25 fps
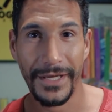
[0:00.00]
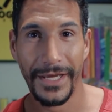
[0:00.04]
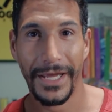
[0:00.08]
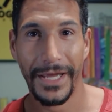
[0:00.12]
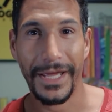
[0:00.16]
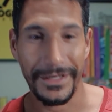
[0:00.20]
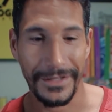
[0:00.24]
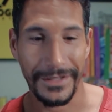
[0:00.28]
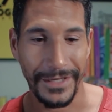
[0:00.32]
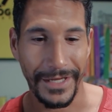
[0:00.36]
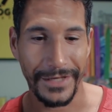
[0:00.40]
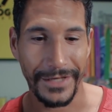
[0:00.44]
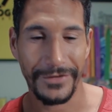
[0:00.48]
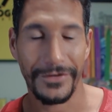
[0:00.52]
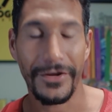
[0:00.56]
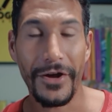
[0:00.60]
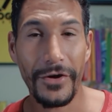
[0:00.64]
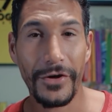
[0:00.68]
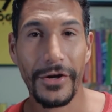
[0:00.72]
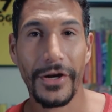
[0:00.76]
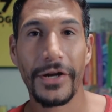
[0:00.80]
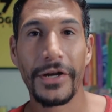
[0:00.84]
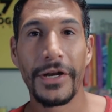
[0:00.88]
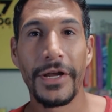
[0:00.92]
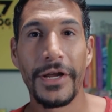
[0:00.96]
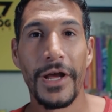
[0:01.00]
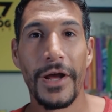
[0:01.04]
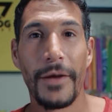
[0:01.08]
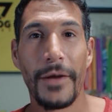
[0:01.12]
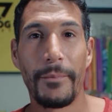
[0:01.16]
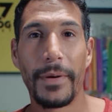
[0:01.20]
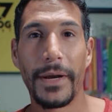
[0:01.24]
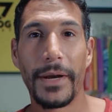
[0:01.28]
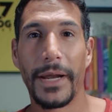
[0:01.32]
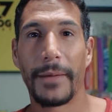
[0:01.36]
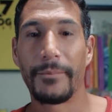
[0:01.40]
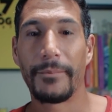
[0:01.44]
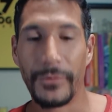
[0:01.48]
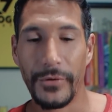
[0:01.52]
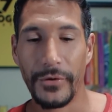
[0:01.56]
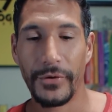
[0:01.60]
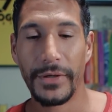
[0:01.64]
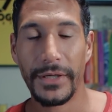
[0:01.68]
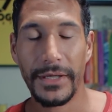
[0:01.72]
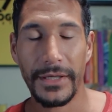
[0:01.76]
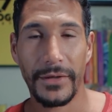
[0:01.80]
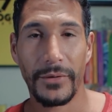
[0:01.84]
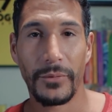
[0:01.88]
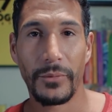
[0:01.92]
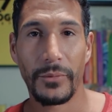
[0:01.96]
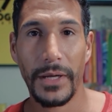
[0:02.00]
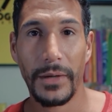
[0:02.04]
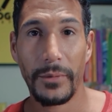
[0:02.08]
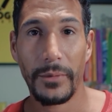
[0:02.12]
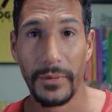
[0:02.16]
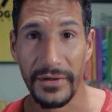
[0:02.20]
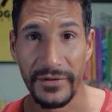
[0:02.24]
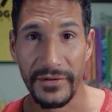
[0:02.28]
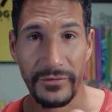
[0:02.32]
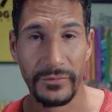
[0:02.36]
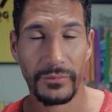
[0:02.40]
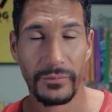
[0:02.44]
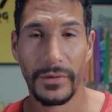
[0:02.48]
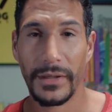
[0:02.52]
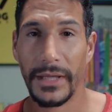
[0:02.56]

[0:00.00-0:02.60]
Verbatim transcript: and, and yogurt, but I'm doing it in a way where it's really